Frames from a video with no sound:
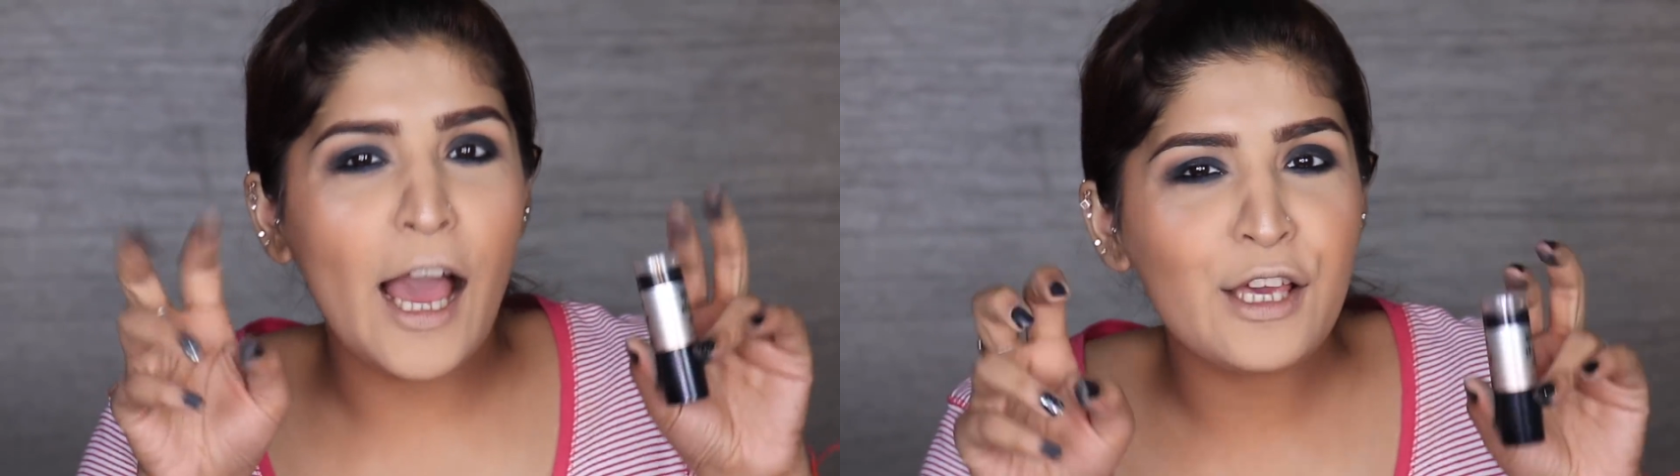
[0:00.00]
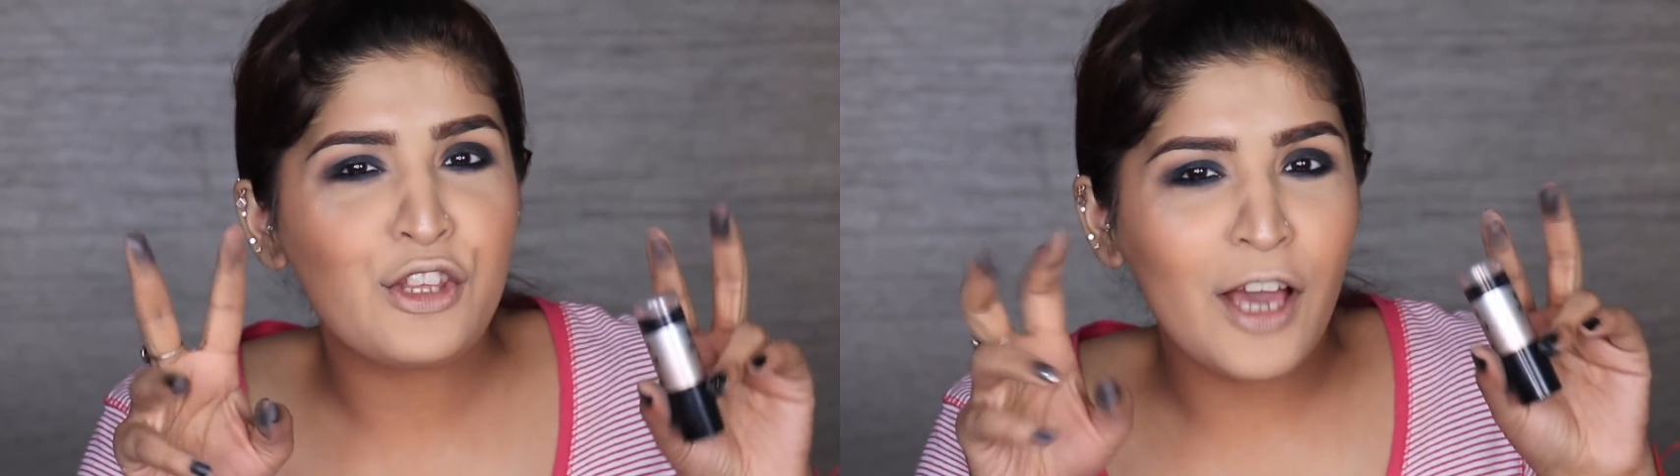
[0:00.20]

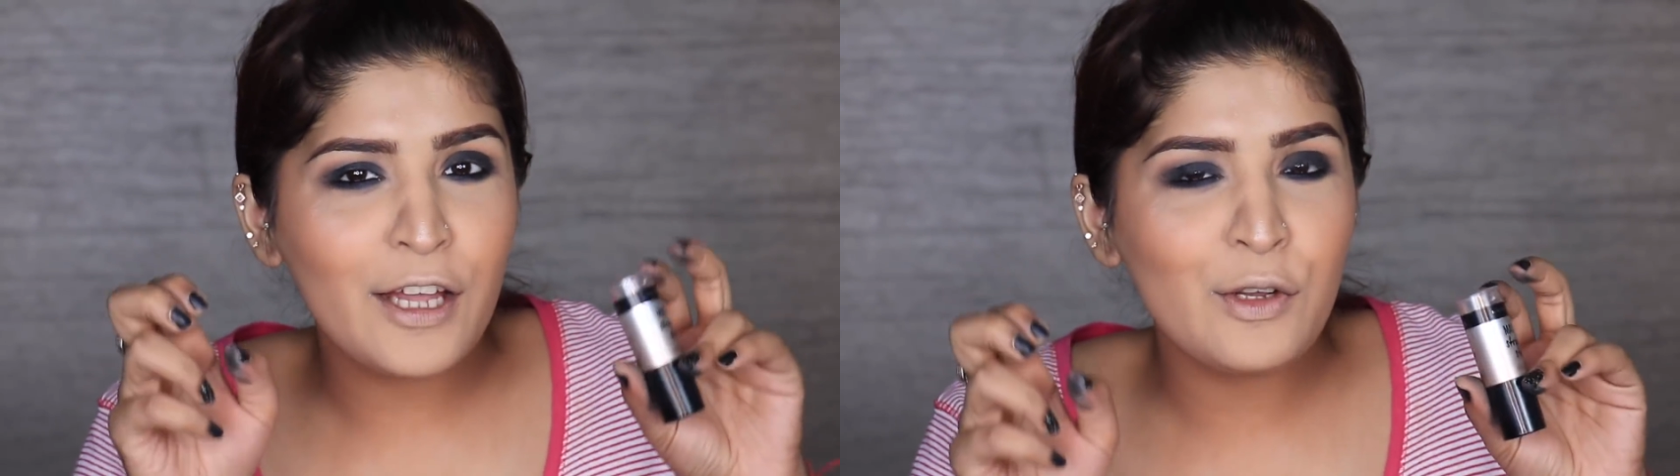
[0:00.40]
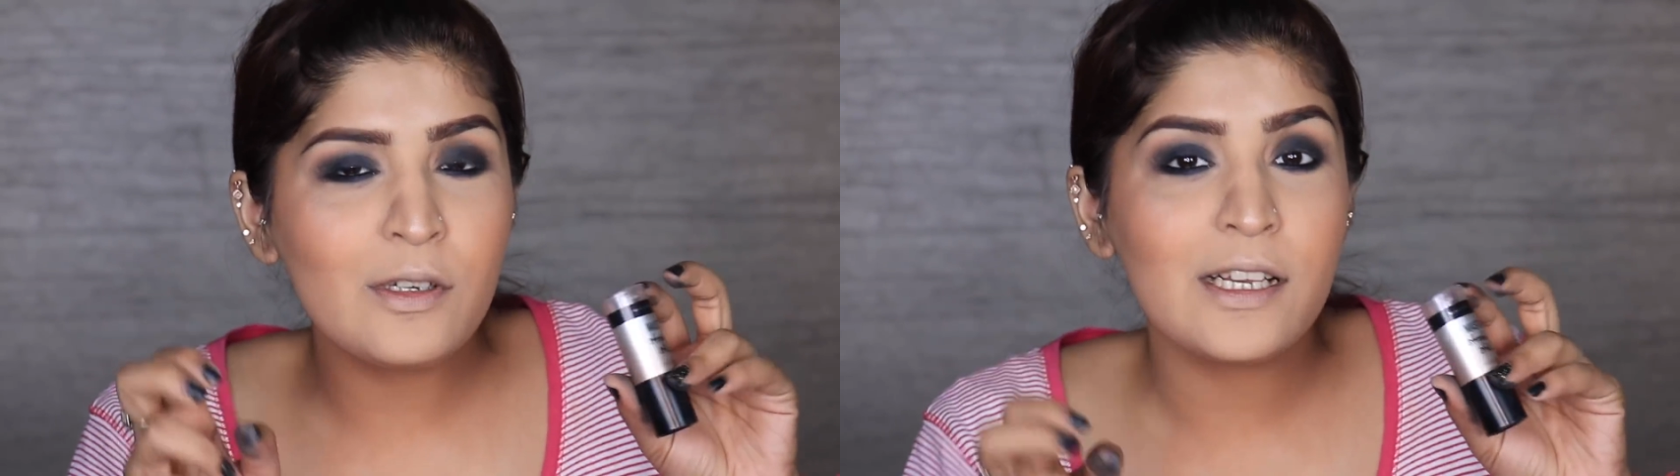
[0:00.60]

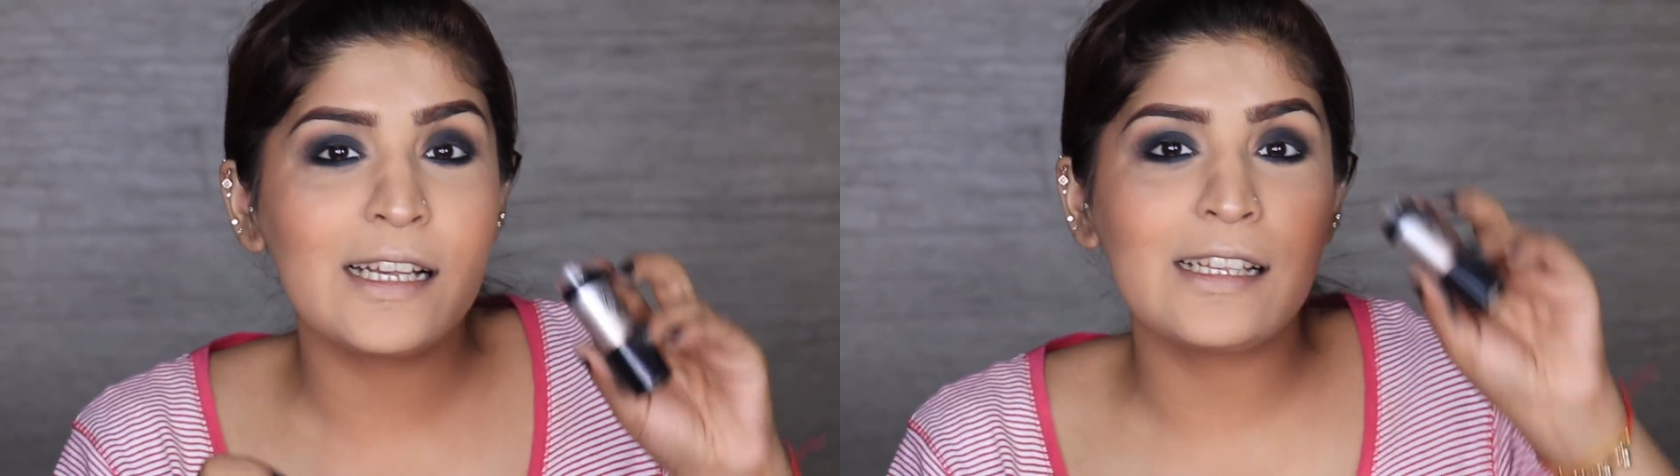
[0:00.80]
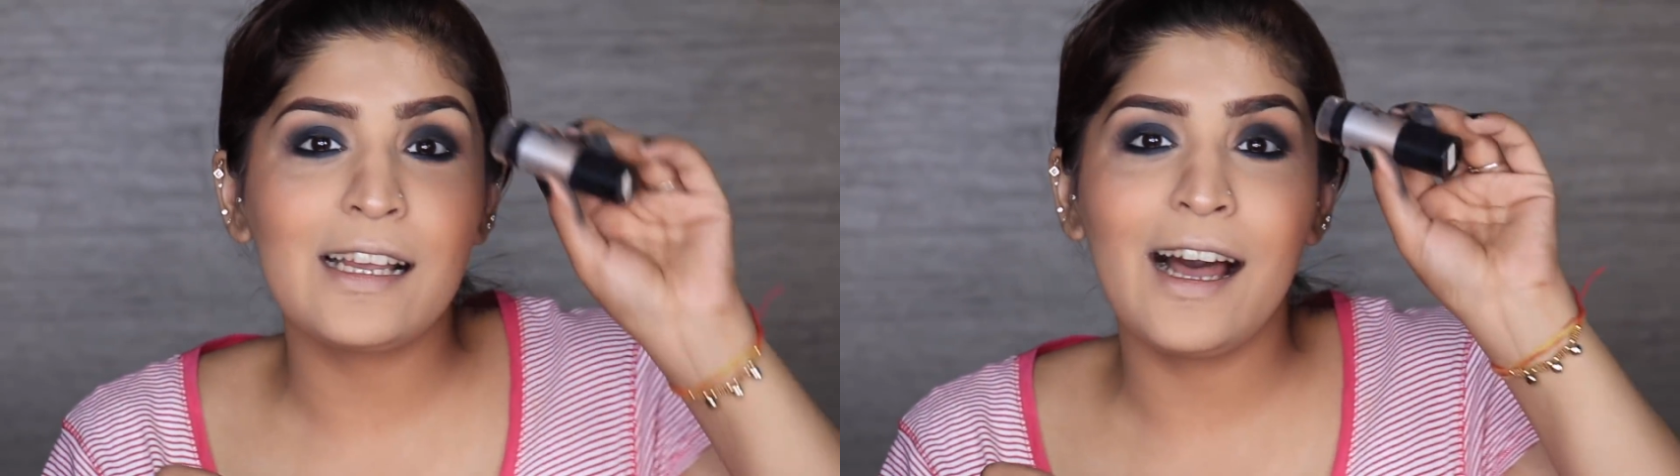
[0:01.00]
eyeshadow
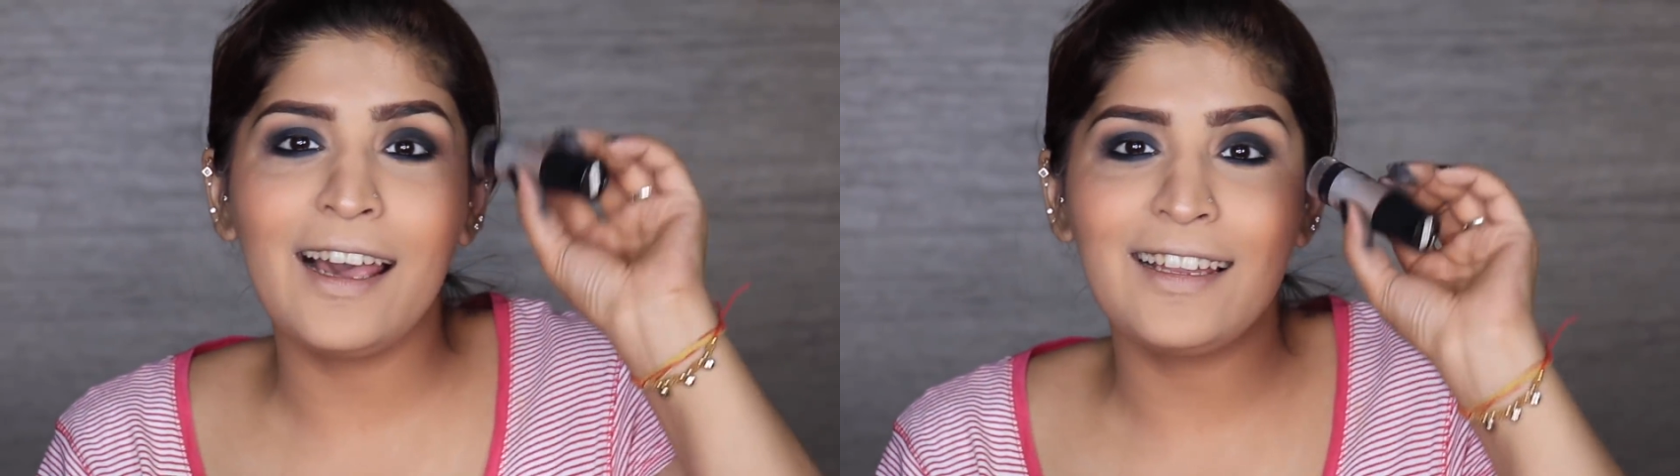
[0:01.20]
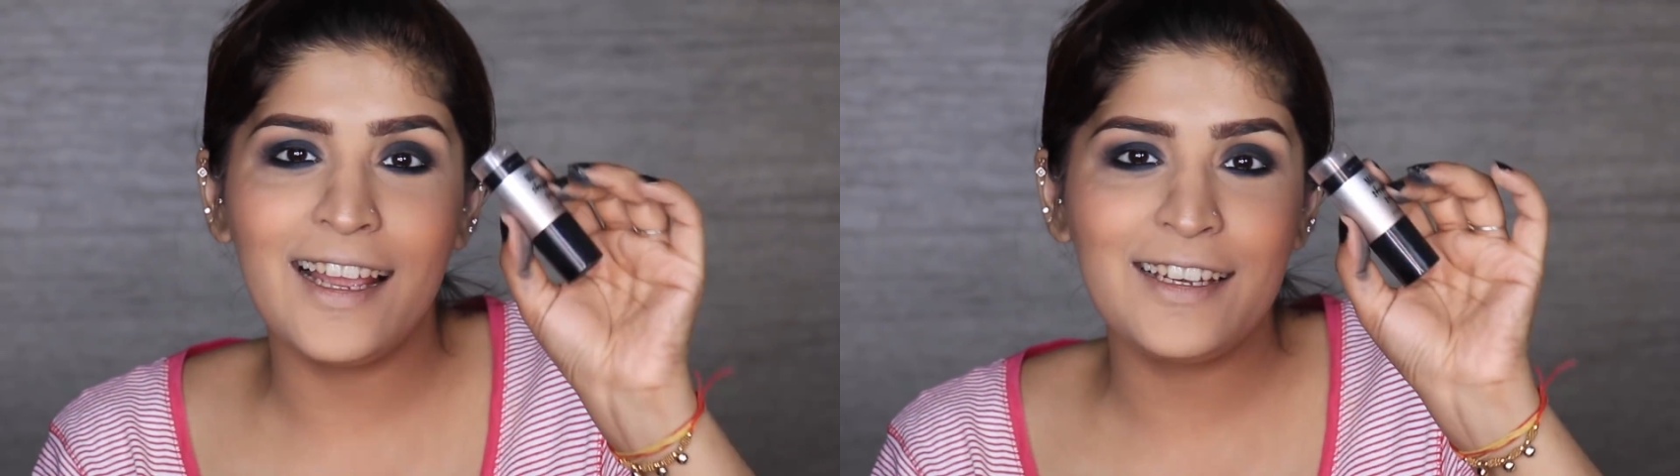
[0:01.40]
is a
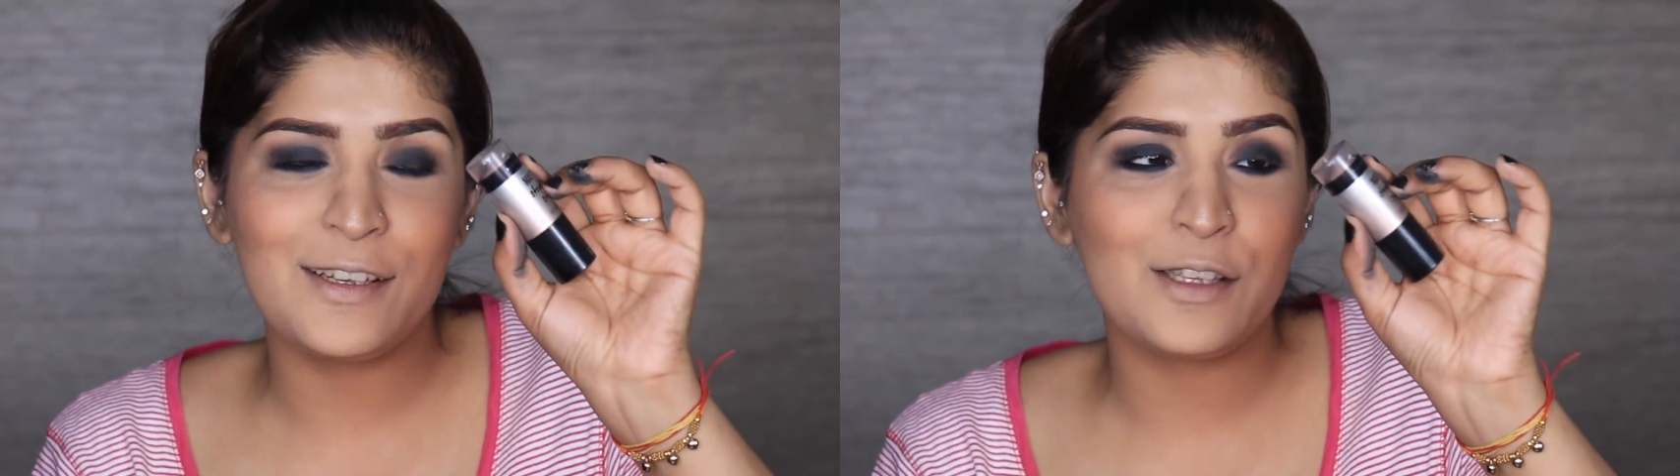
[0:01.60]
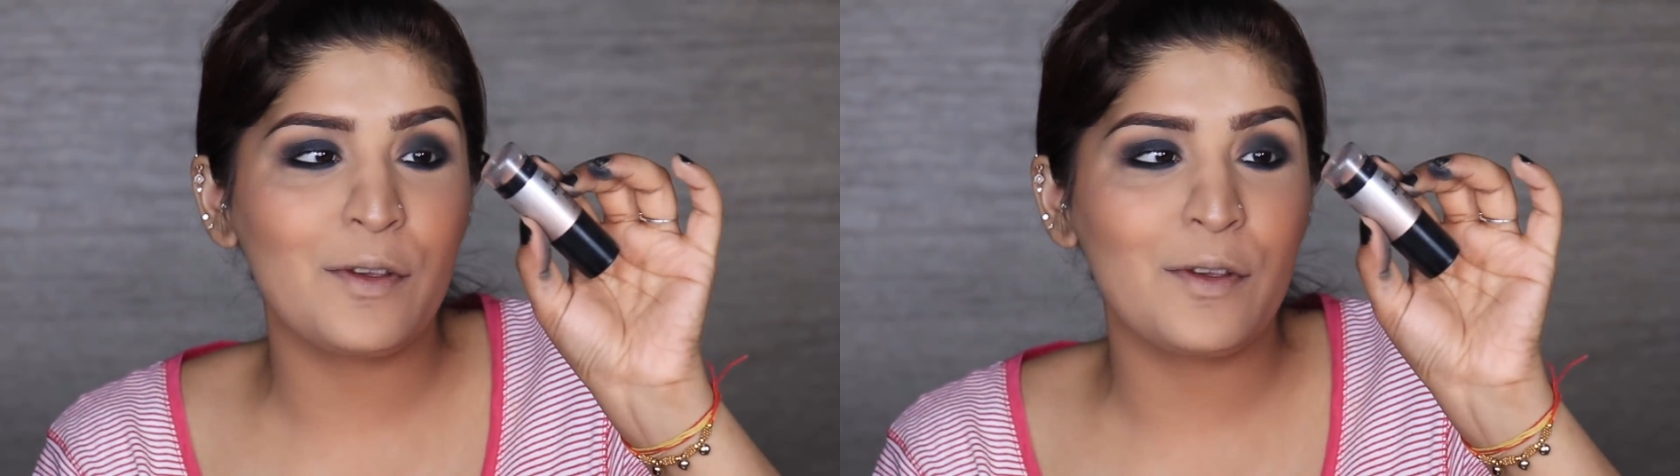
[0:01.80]
highlighter.